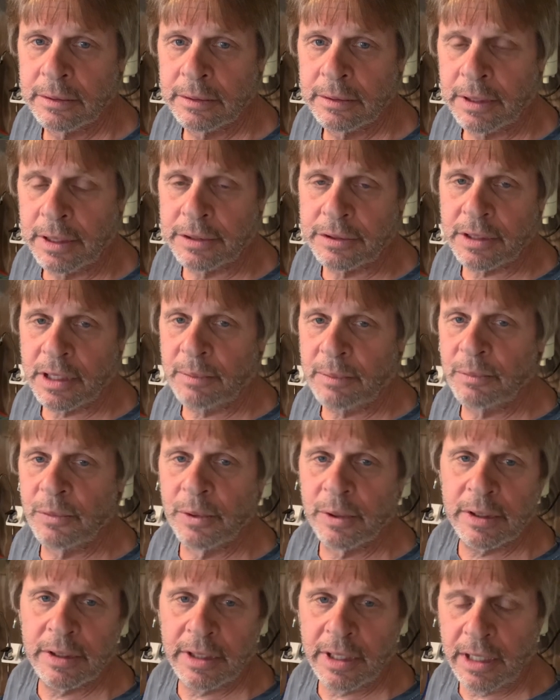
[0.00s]
And so I'm
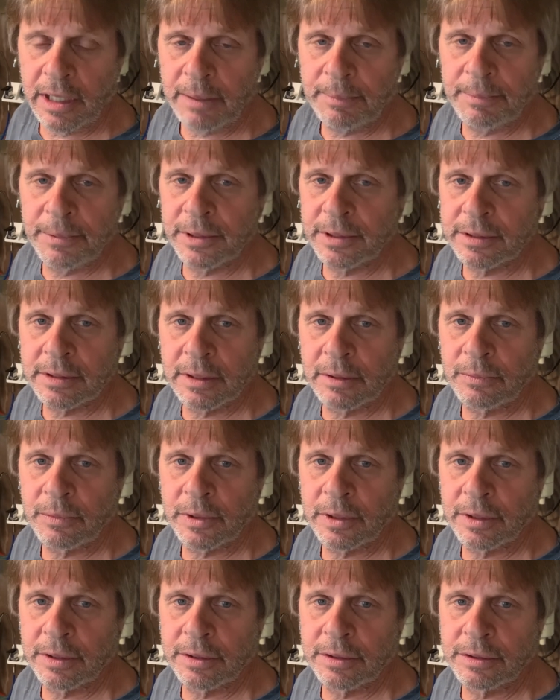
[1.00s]
more than happy to send
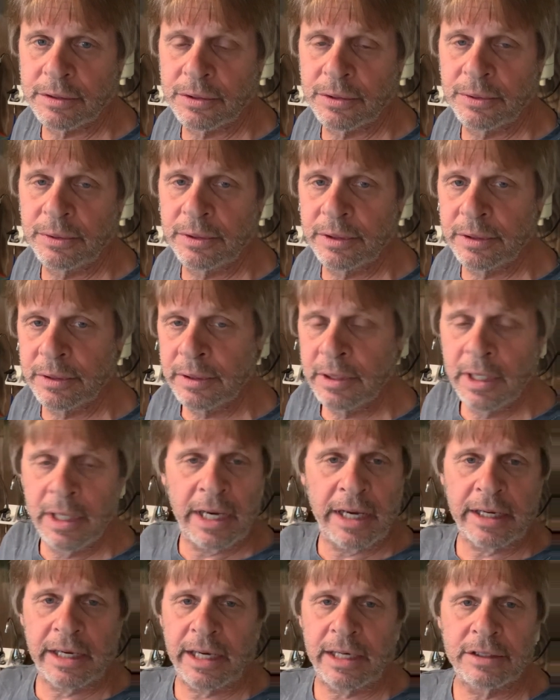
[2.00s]
one of these to you.
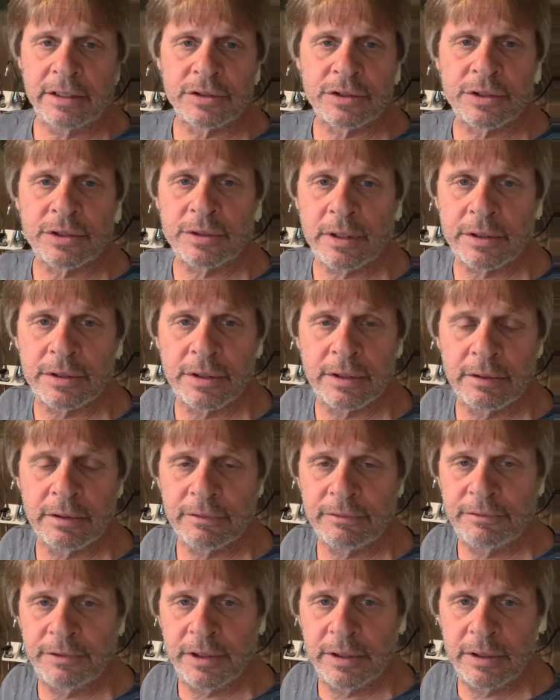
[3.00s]
I got instructional
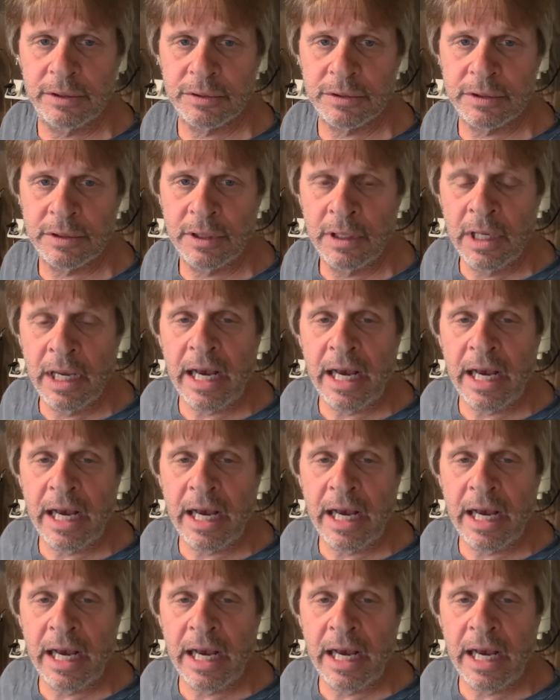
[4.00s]
videos.